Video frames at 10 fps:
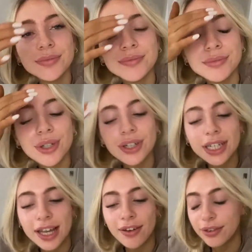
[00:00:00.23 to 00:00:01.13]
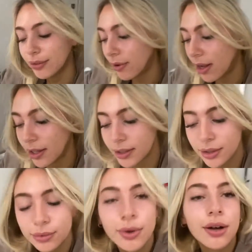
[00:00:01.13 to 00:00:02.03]
Morning everyone,
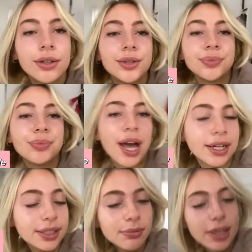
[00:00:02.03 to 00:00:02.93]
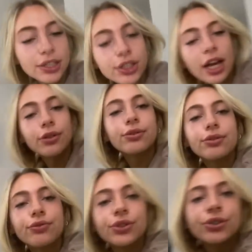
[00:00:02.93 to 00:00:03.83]
welcome back to my
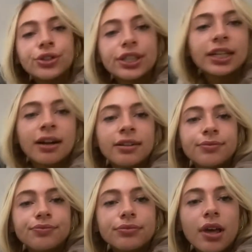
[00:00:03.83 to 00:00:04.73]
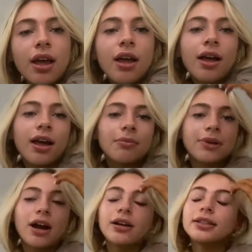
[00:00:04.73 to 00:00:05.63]
channel, Julia. I'm
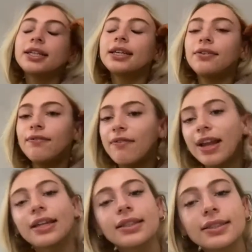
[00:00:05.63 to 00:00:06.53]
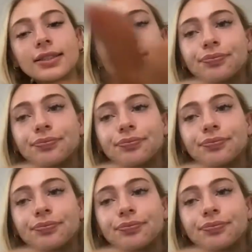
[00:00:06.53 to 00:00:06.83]
currently in Venice.